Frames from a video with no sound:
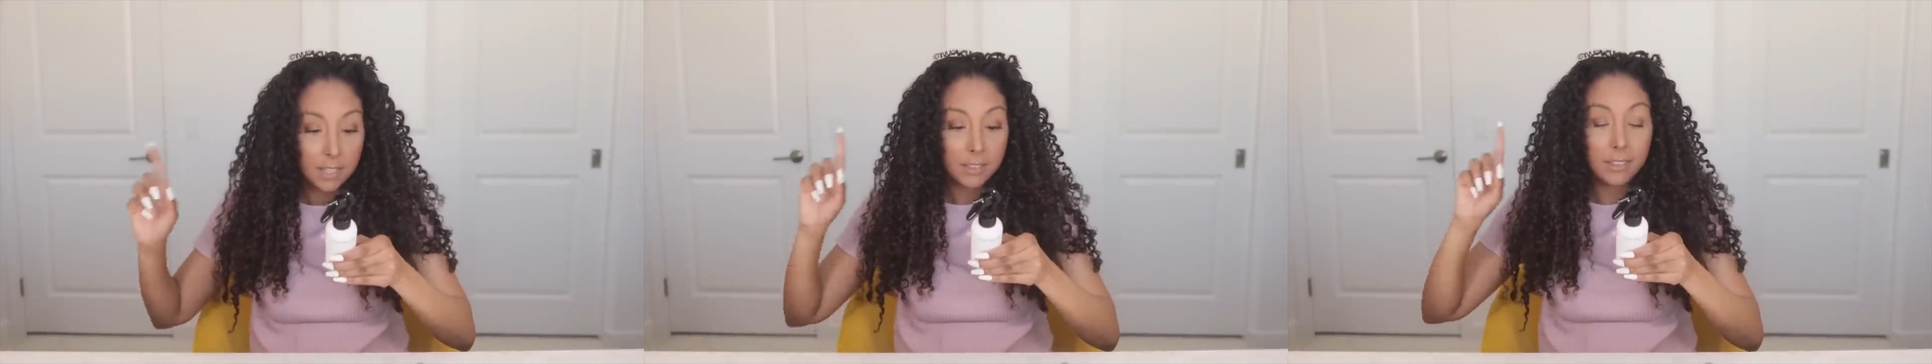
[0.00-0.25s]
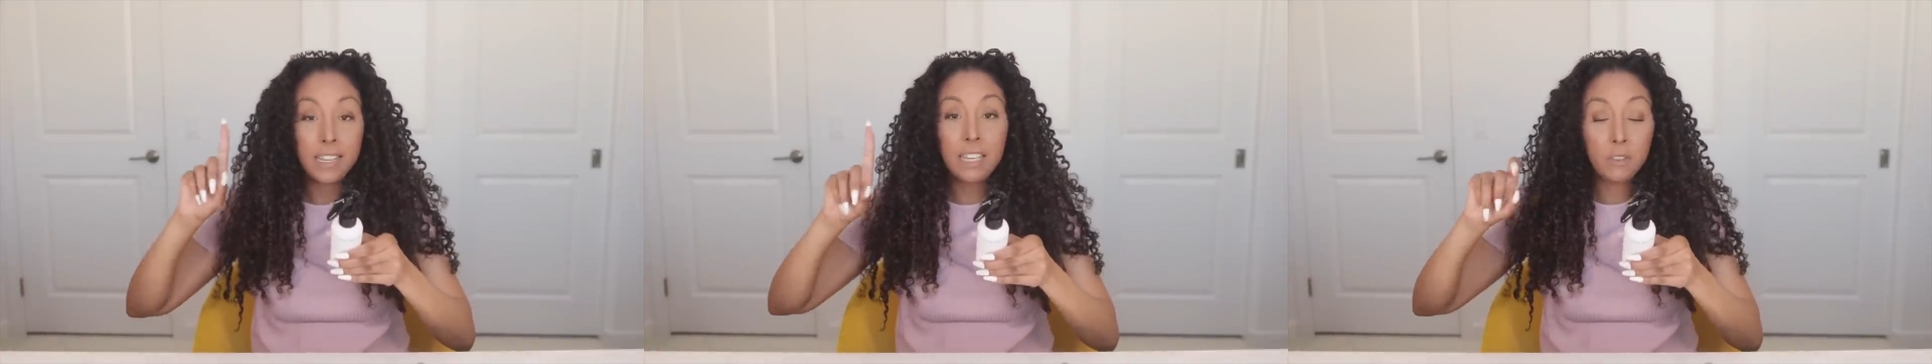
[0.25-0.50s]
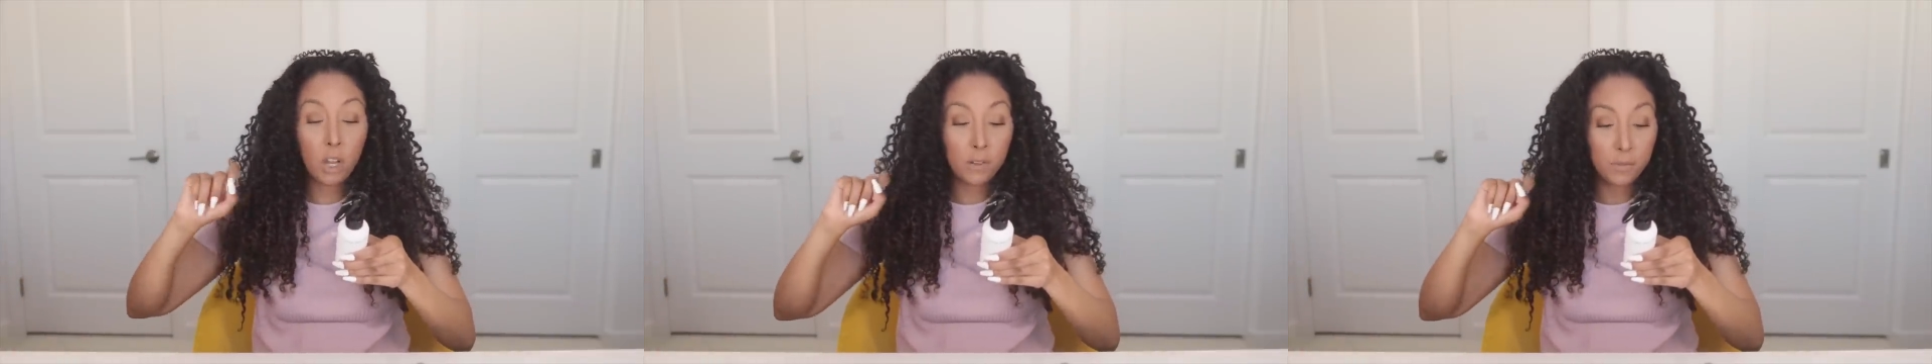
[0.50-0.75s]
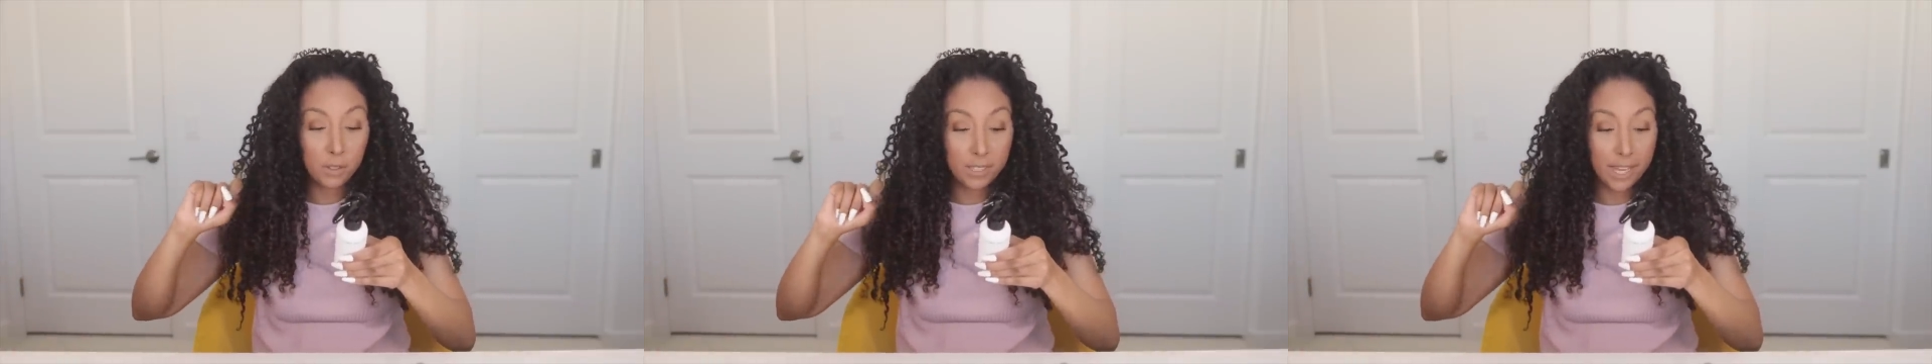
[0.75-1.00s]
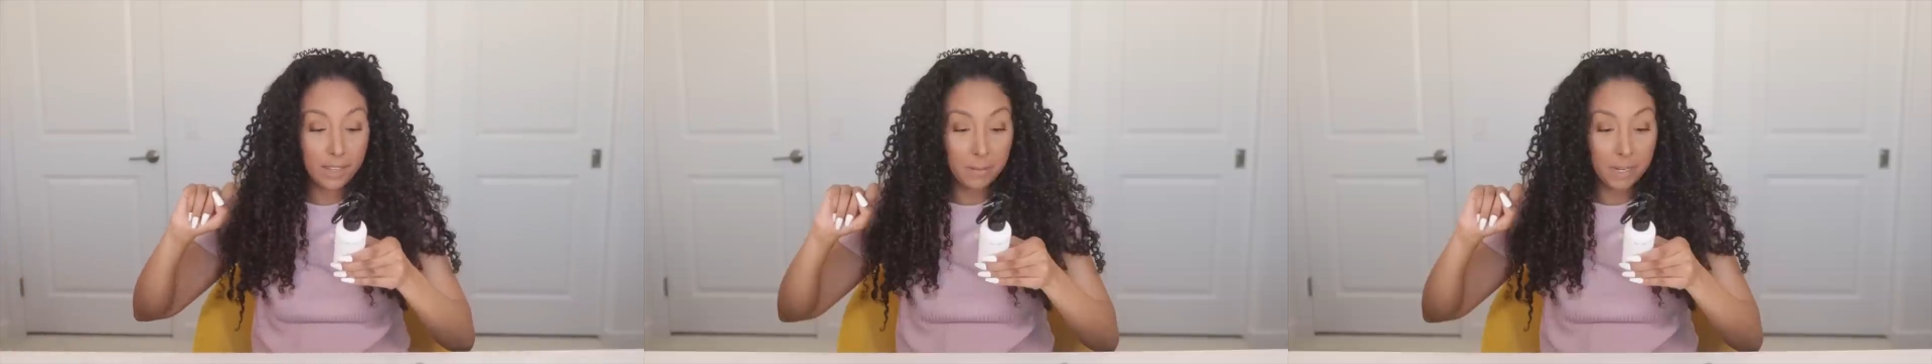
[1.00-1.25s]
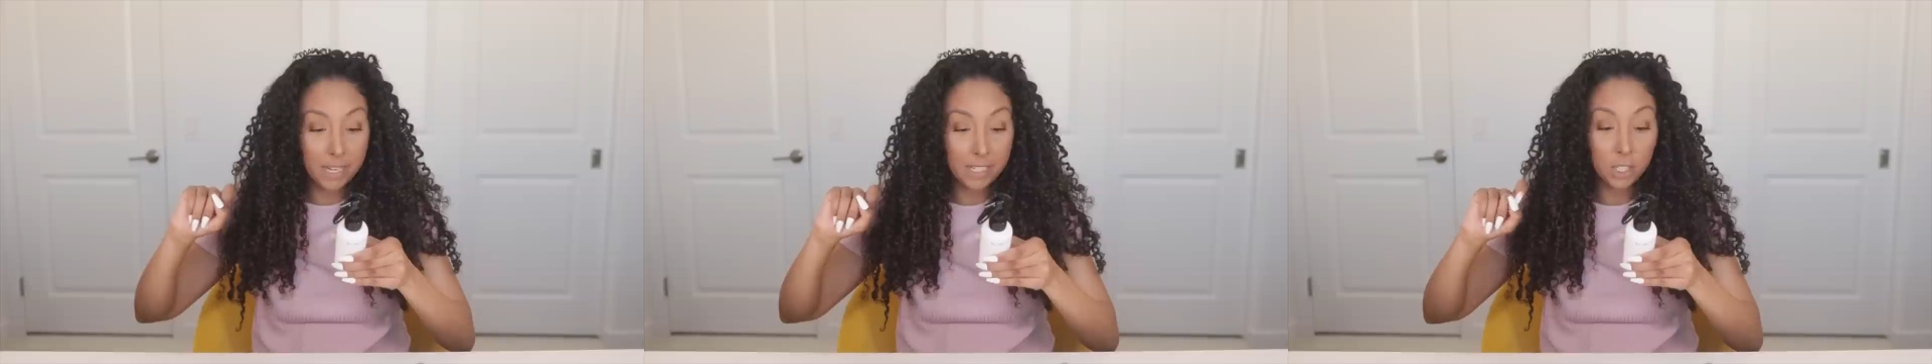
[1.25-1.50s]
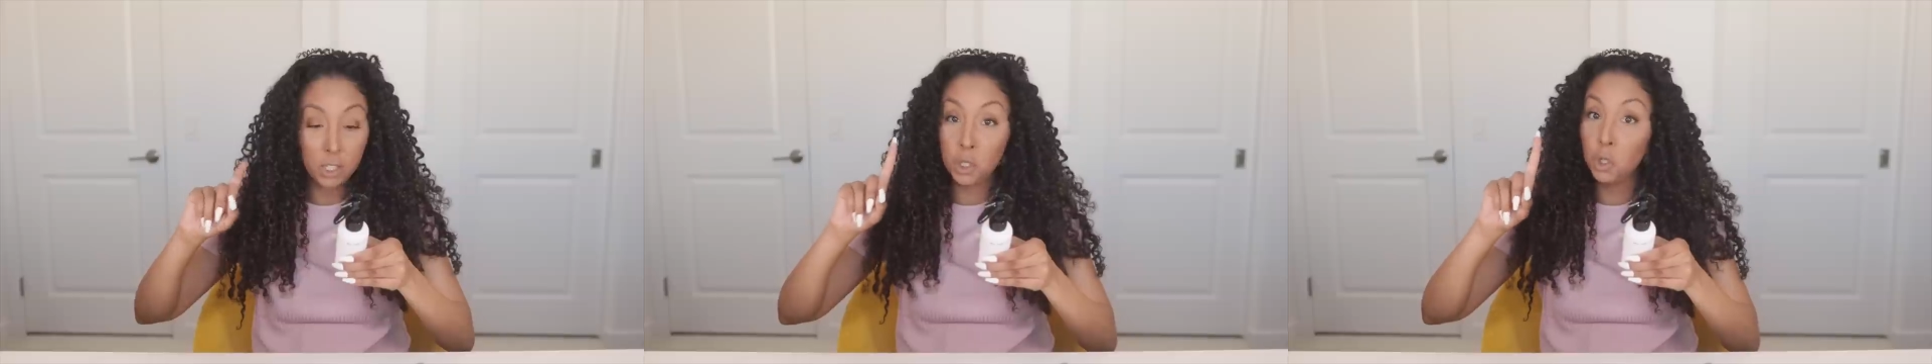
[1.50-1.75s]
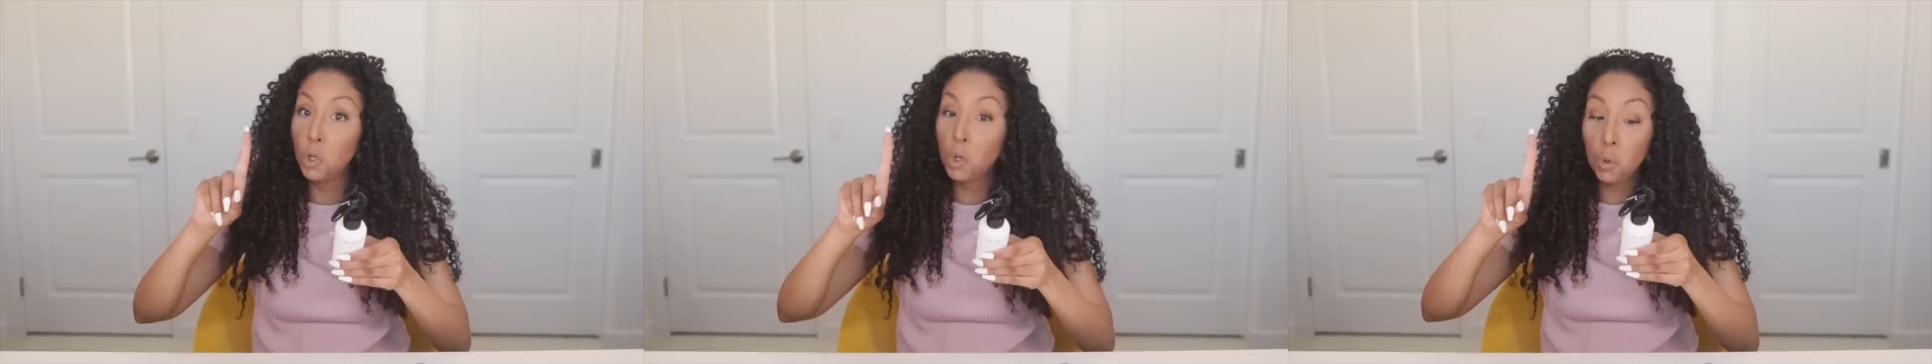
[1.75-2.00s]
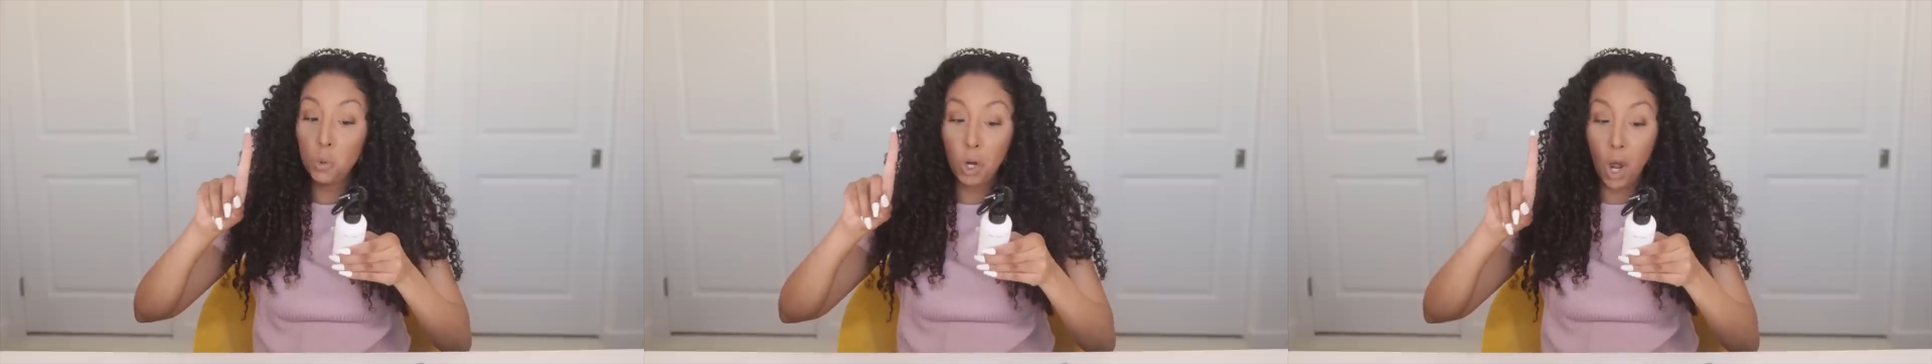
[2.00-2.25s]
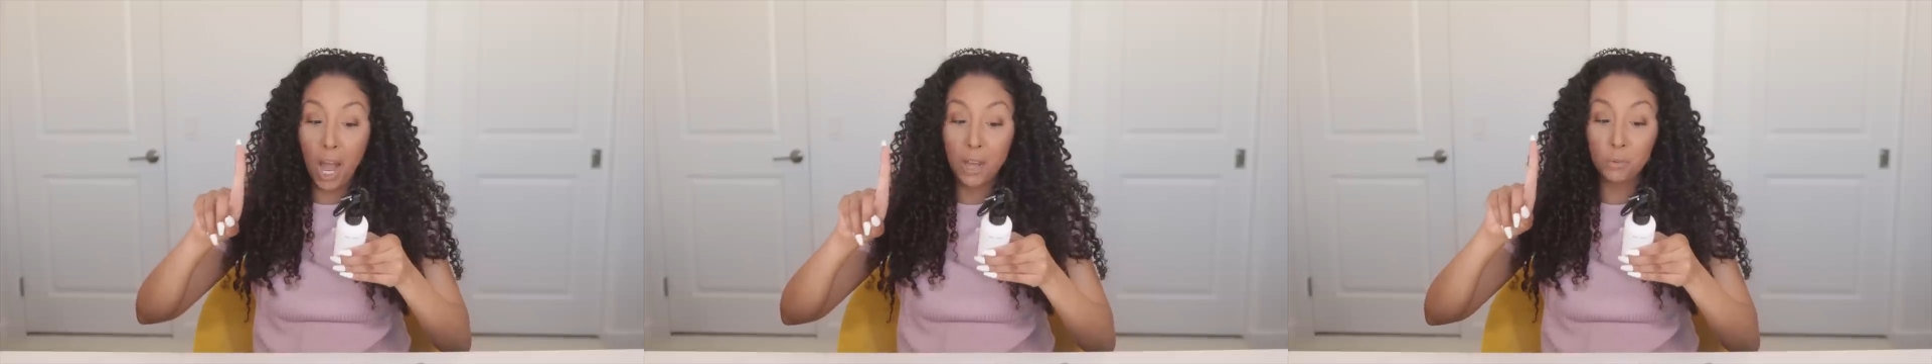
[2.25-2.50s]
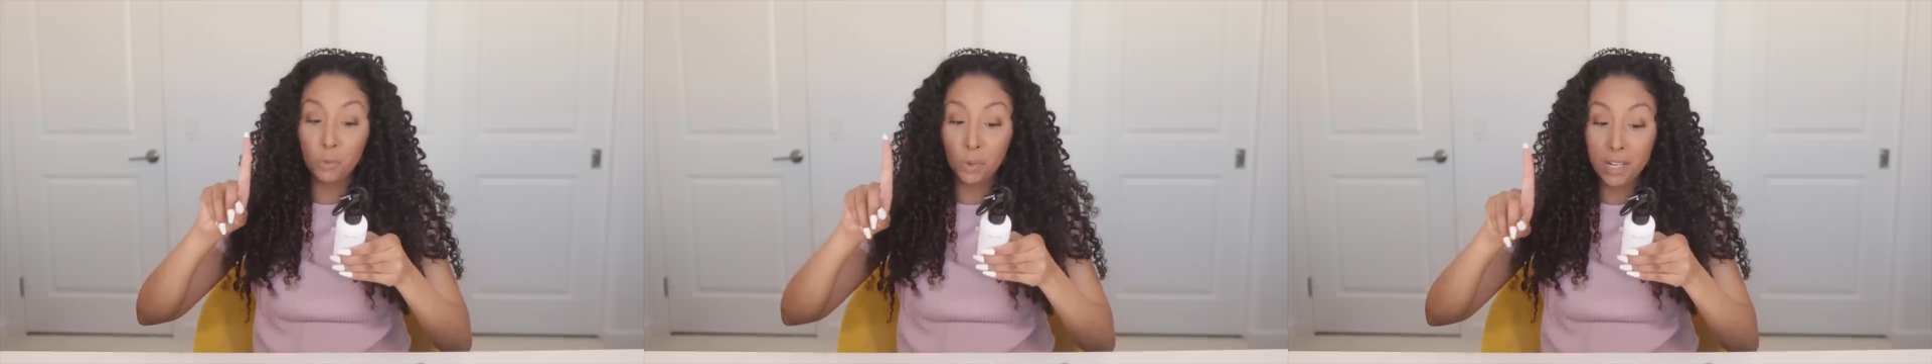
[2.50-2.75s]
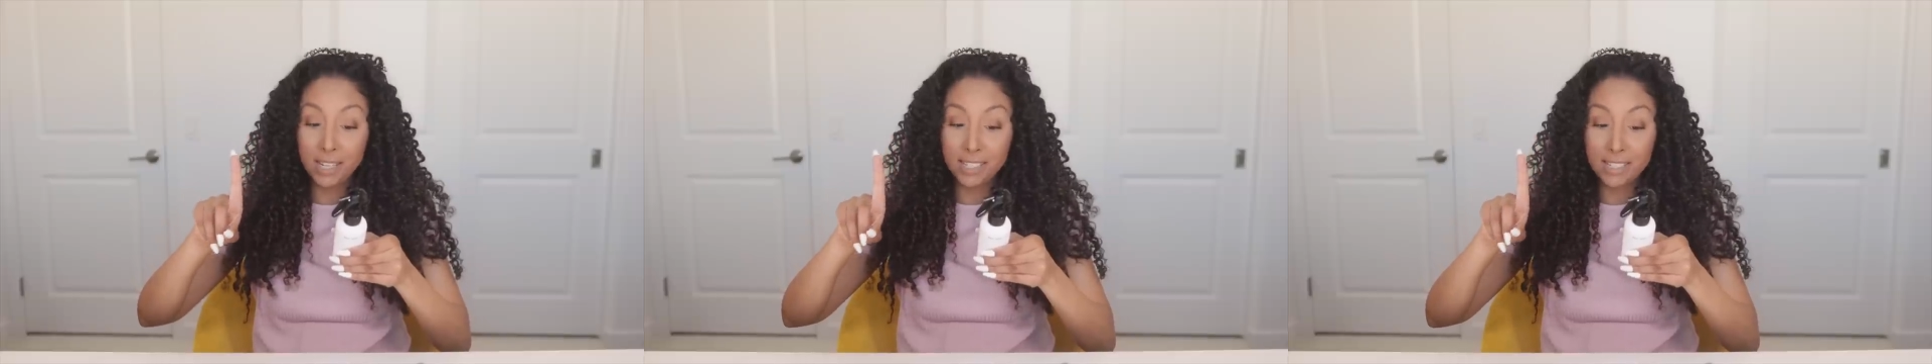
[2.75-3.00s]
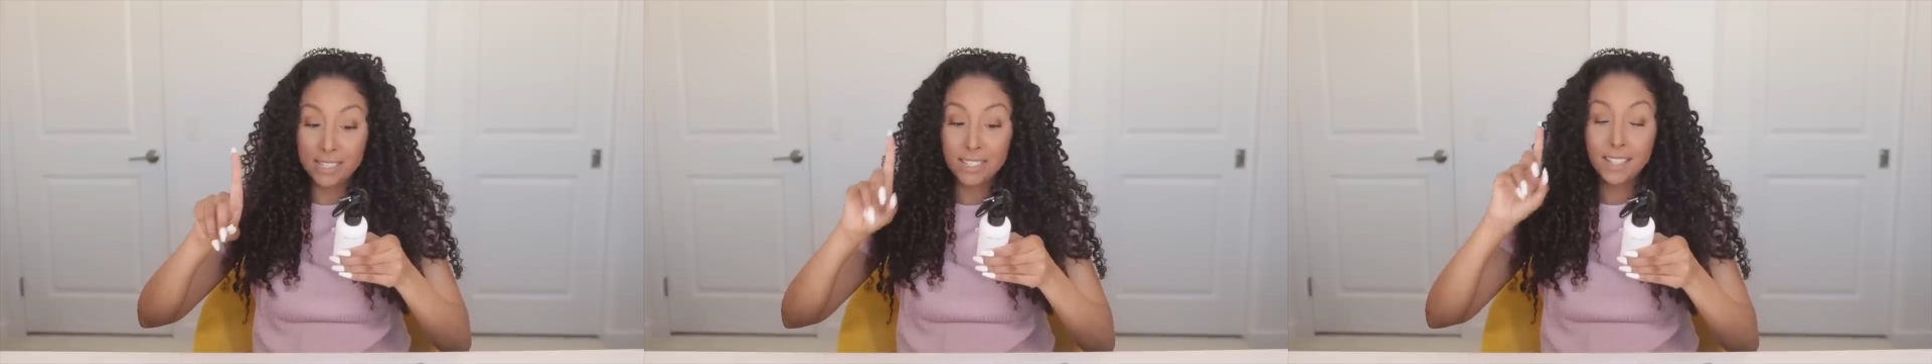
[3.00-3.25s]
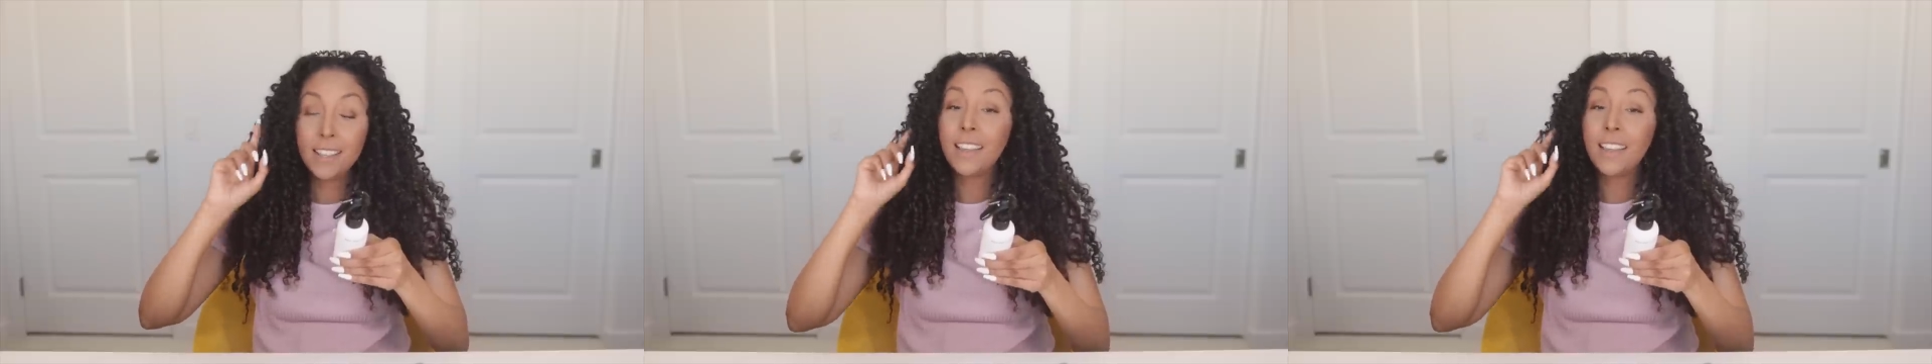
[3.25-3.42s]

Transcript: Leave on for 10 minutes, do not rinse,